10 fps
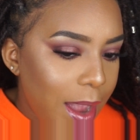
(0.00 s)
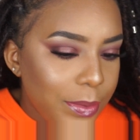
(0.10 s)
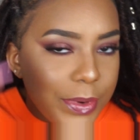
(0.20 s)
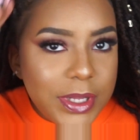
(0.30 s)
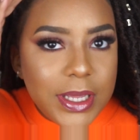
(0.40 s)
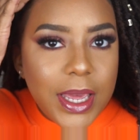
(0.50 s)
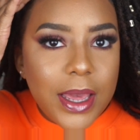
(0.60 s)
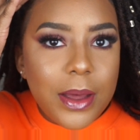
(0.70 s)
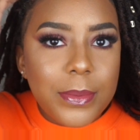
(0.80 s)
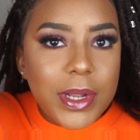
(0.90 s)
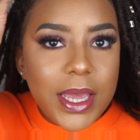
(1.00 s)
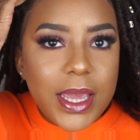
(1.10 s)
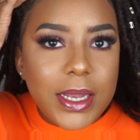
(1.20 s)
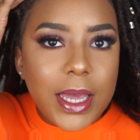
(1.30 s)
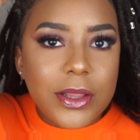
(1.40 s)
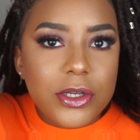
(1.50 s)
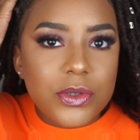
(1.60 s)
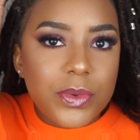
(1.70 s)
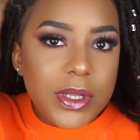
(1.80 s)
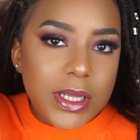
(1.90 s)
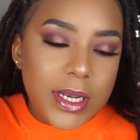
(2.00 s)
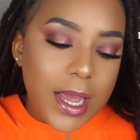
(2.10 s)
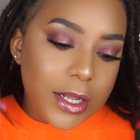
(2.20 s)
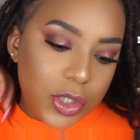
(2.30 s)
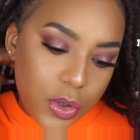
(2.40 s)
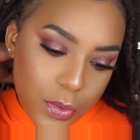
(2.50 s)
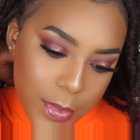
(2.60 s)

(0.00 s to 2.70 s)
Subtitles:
I really can't complain. Like there's really not too